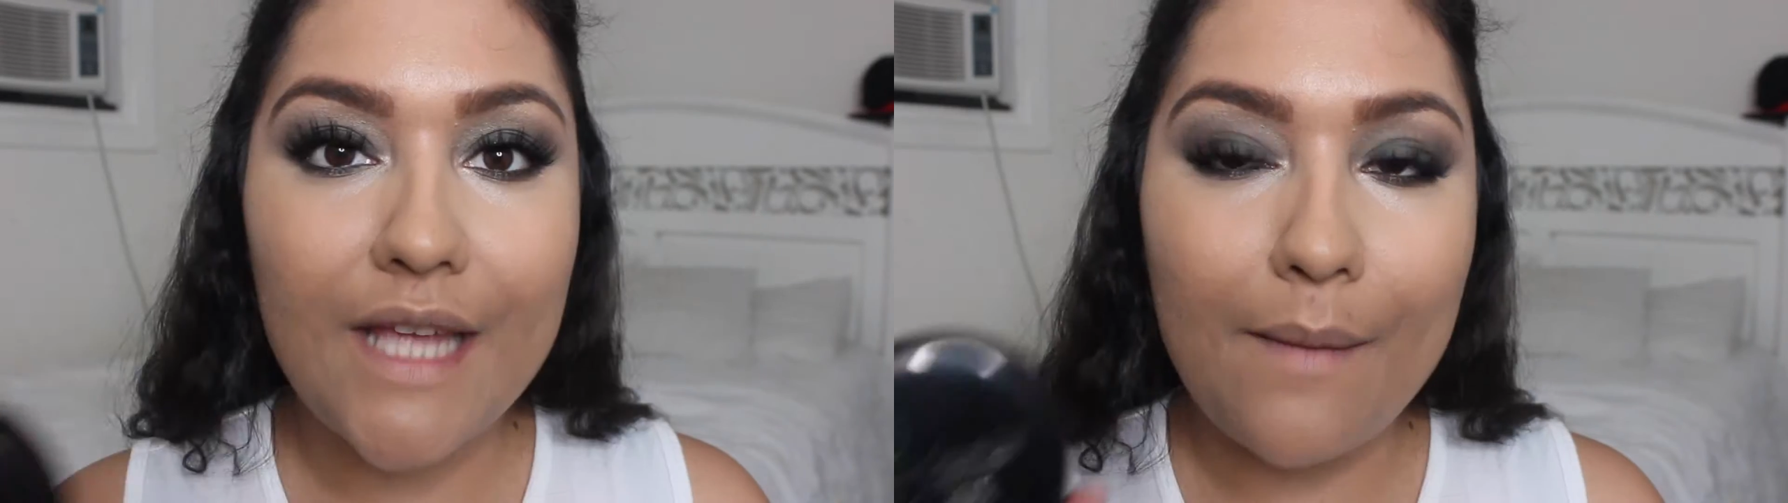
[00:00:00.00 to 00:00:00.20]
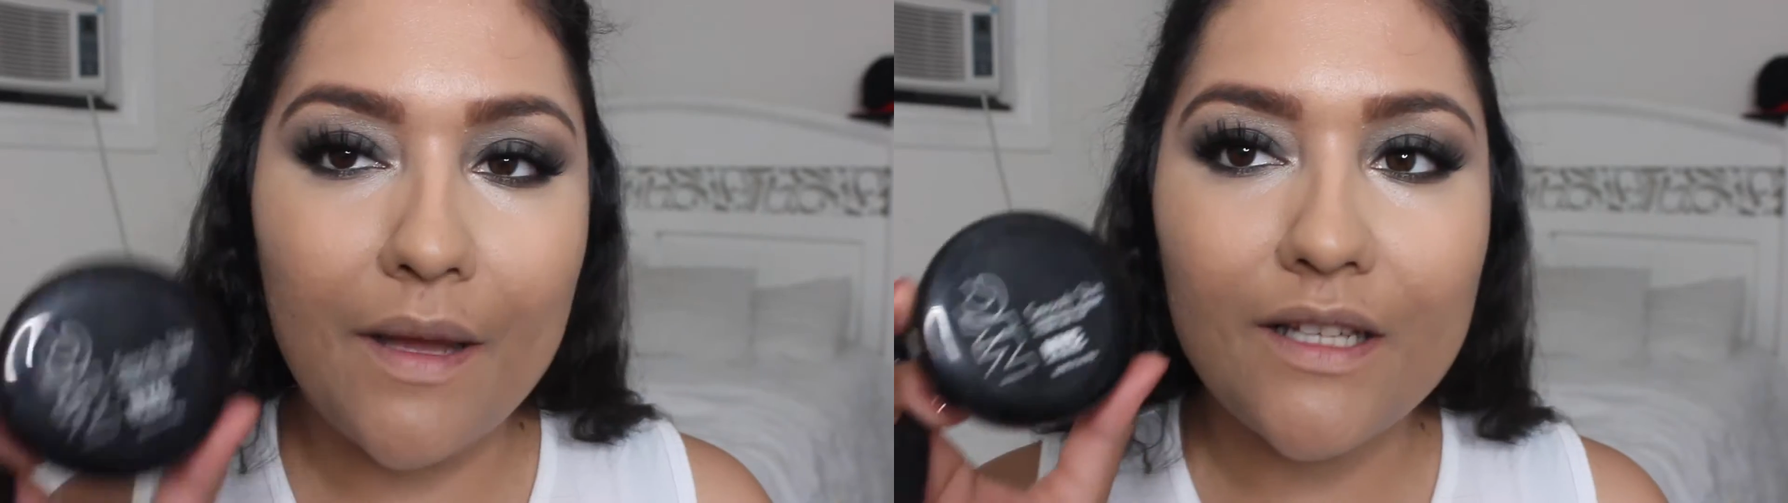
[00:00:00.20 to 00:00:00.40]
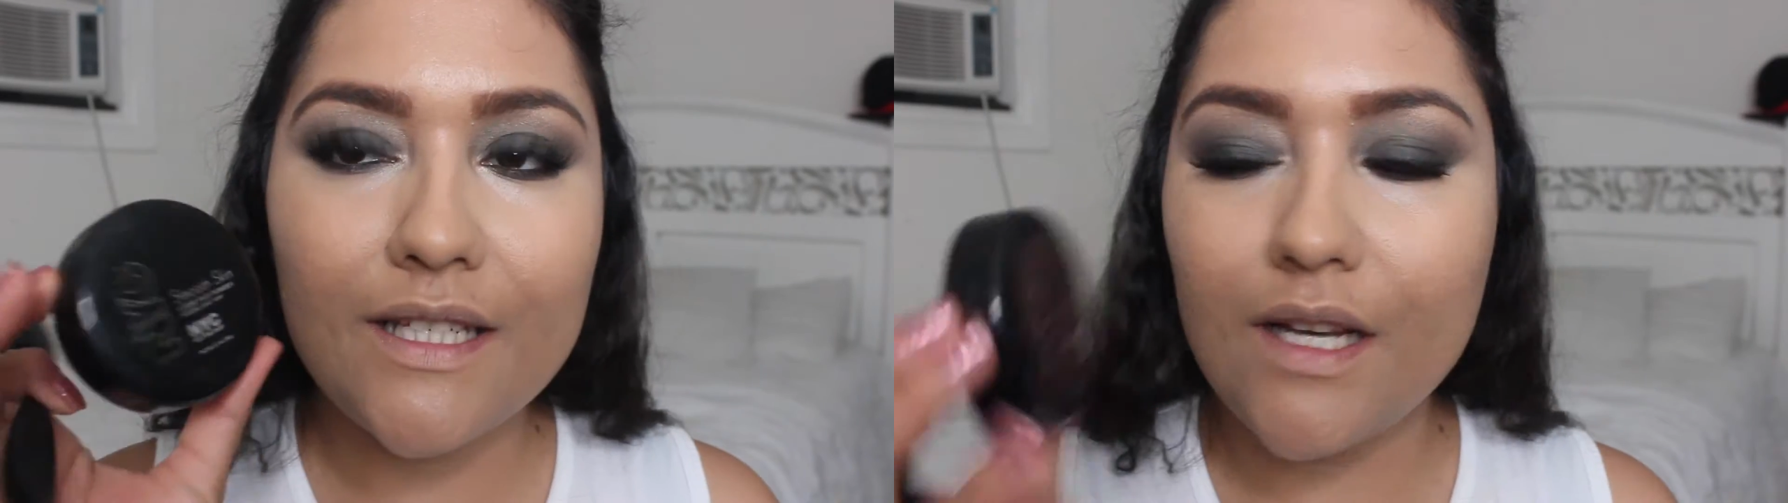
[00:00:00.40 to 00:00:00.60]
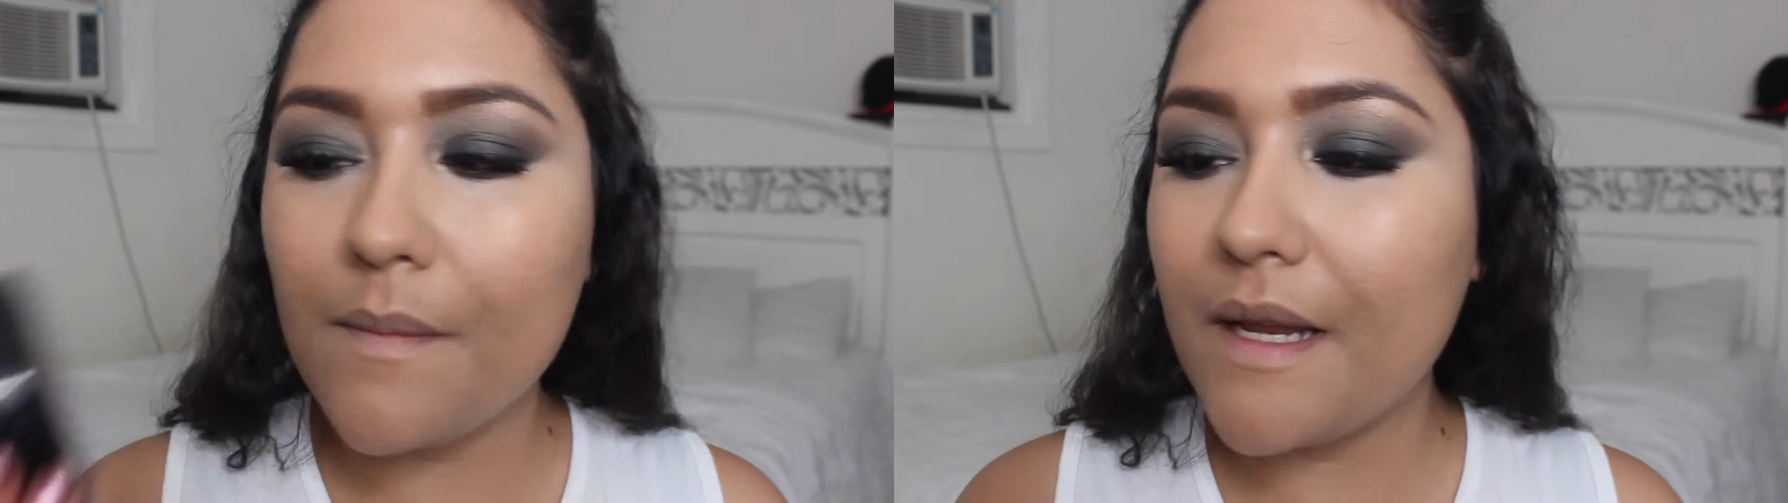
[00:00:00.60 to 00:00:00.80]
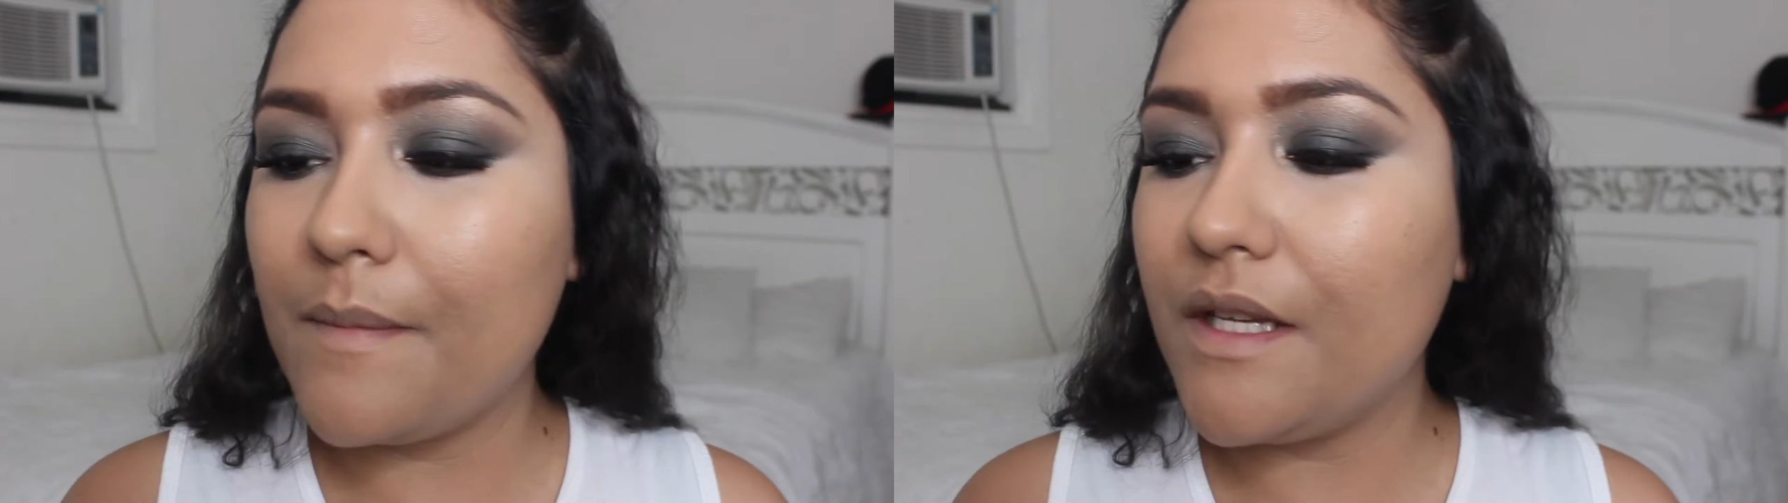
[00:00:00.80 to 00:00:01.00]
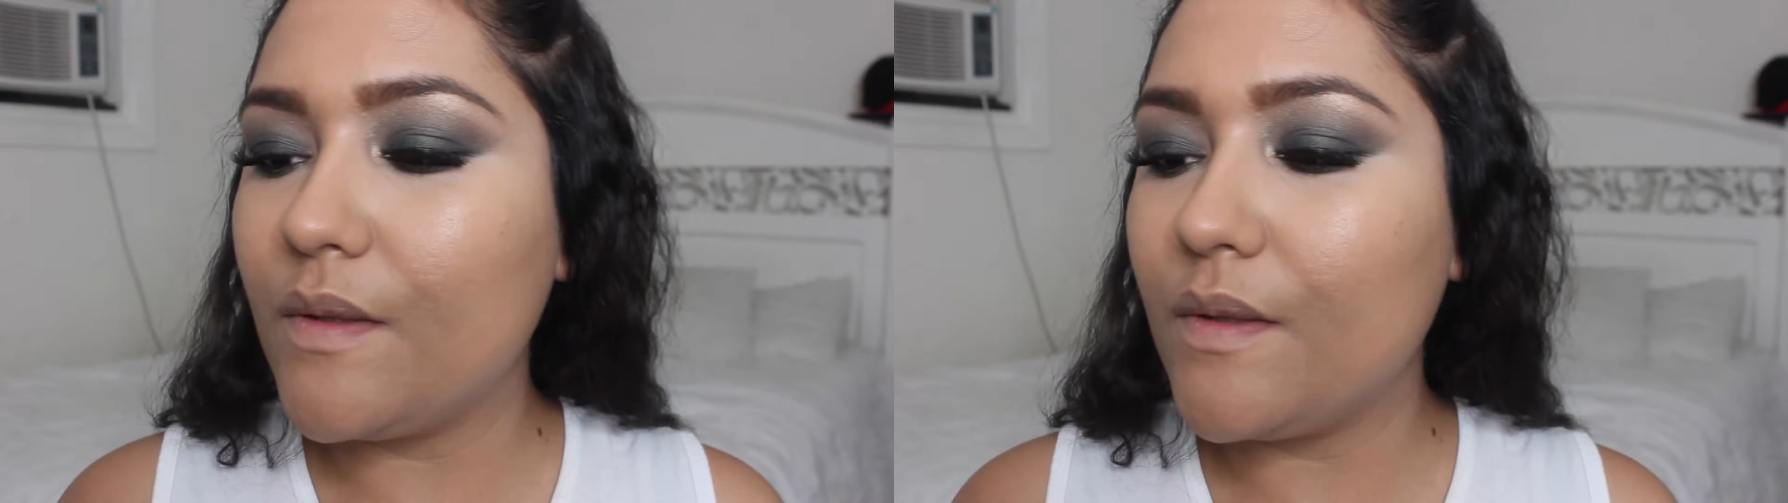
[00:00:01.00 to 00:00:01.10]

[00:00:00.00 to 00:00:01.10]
set my concealer, I'm going to be